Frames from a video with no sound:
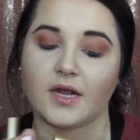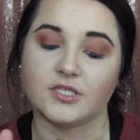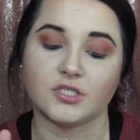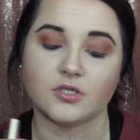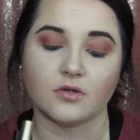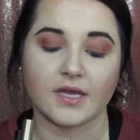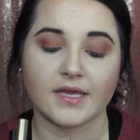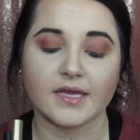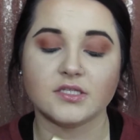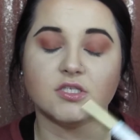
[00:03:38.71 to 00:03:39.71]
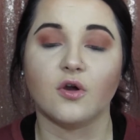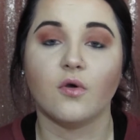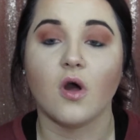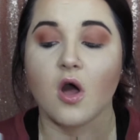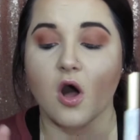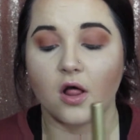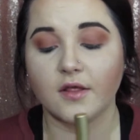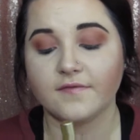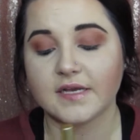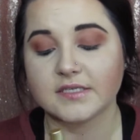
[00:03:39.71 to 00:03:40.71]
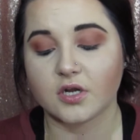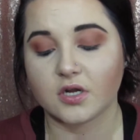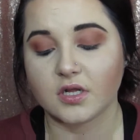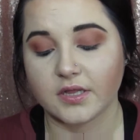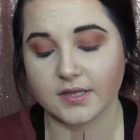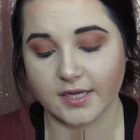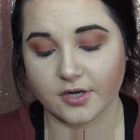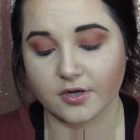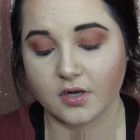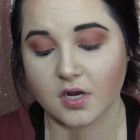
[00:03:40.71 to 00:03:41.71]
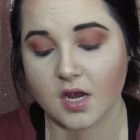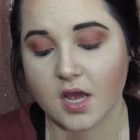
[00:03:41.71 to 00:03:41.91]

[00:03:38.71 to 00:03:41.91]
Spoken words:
I just don't like it. So all of these are clear.